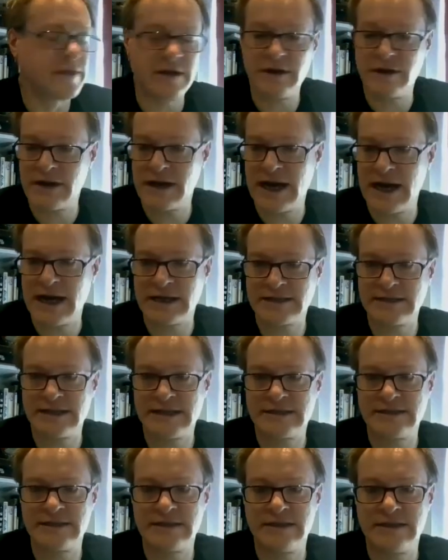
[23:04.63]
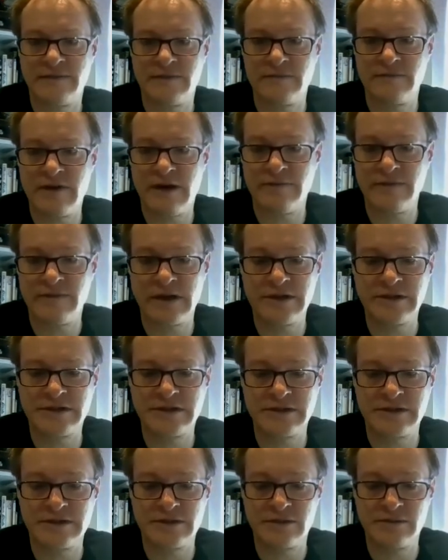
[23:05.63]
you can access the different
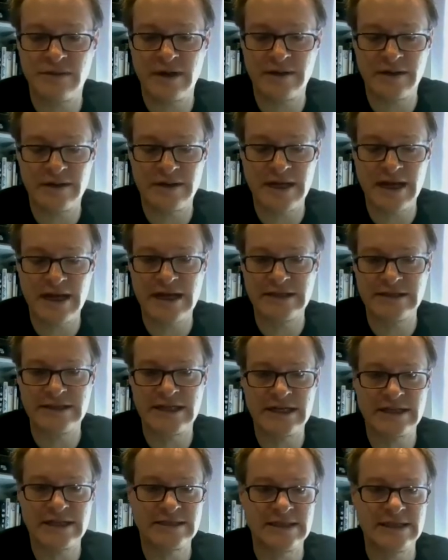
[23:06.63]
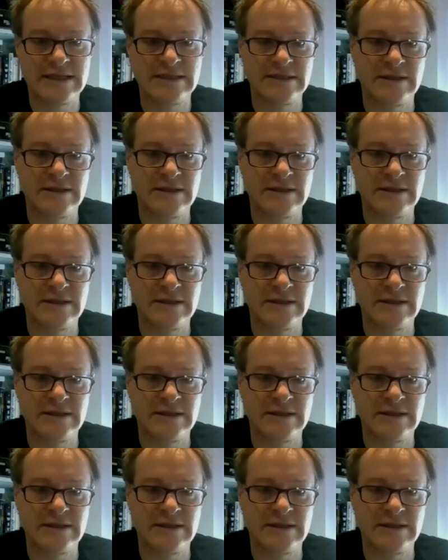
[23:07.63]
revolutions or whether the HFE